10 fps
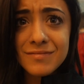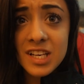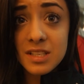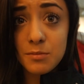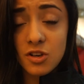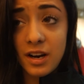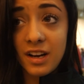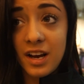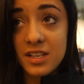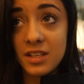because I'm
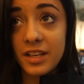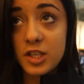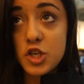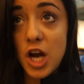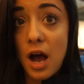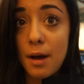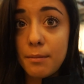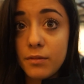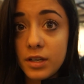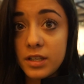trying not to like shop
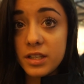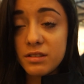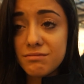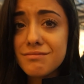really.